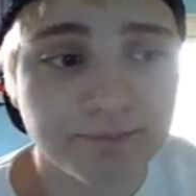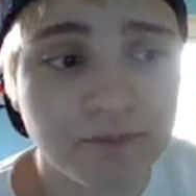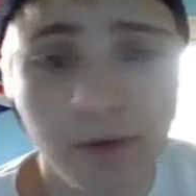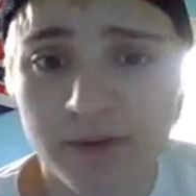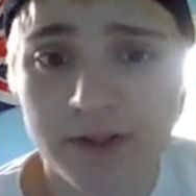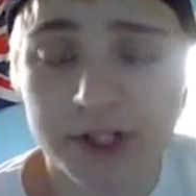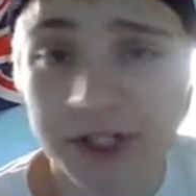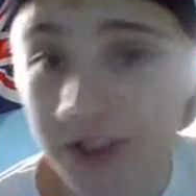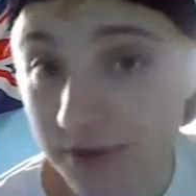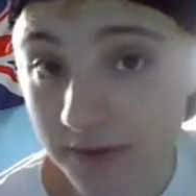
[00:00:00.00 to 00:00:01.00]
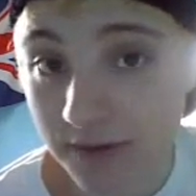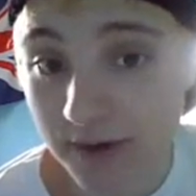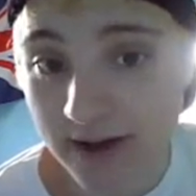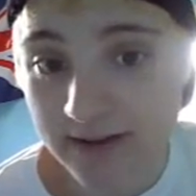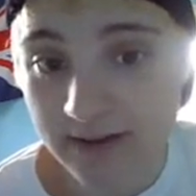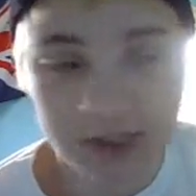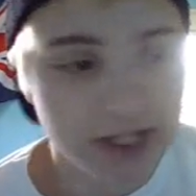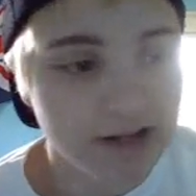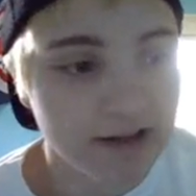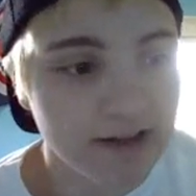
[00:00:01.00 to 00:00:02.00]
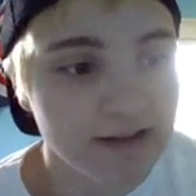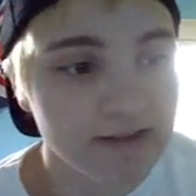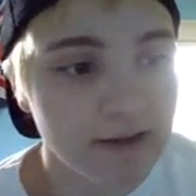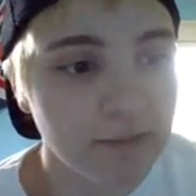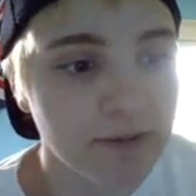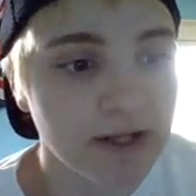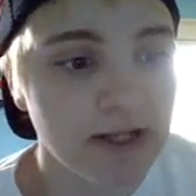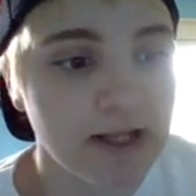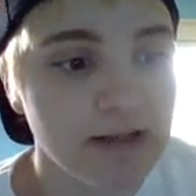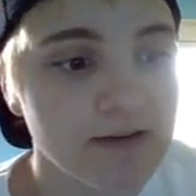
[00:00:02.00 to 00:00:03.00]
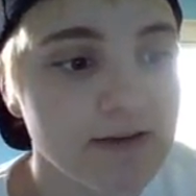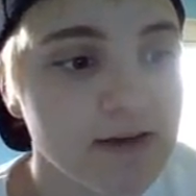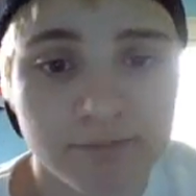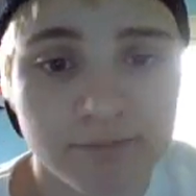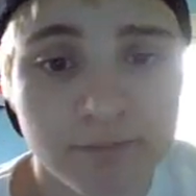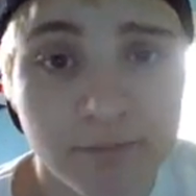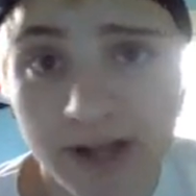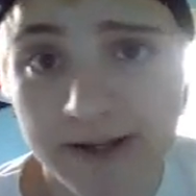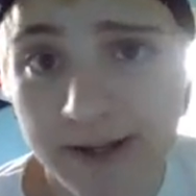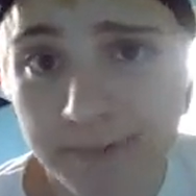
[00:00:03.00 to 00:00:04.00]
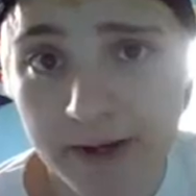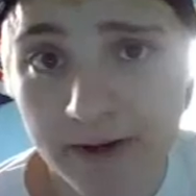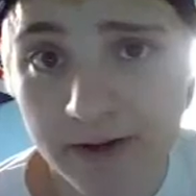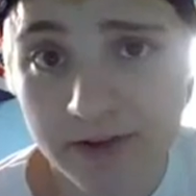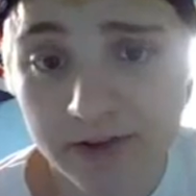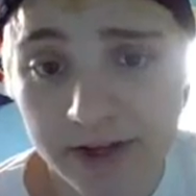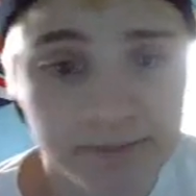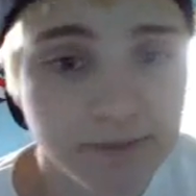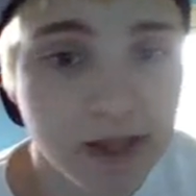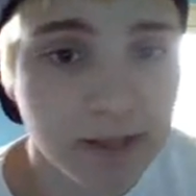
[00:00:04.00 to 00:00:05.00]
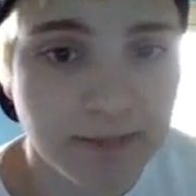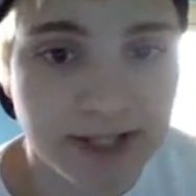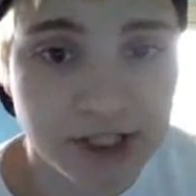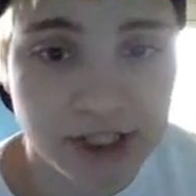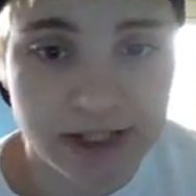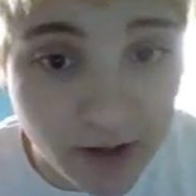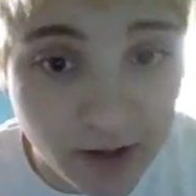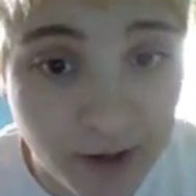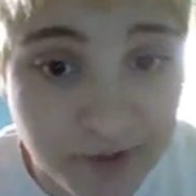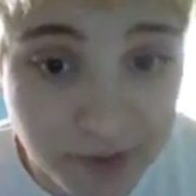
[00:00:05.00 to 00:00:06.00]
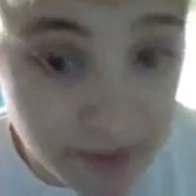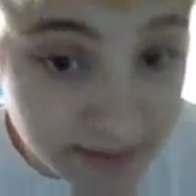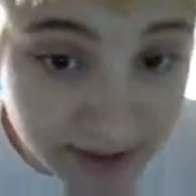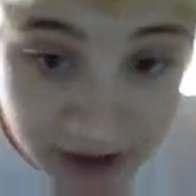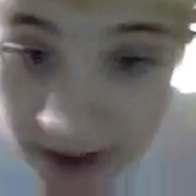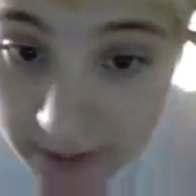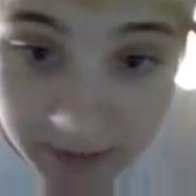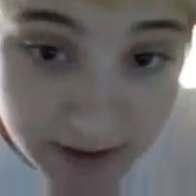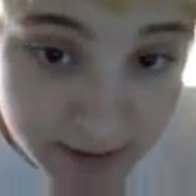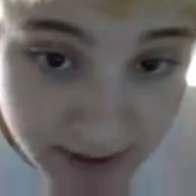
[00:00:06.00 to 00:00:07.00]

go through the changes with you guys on the channel. I think that'll be pretty neat. I dyed my hair yesterday. I bleached it. Also, it looks like shit because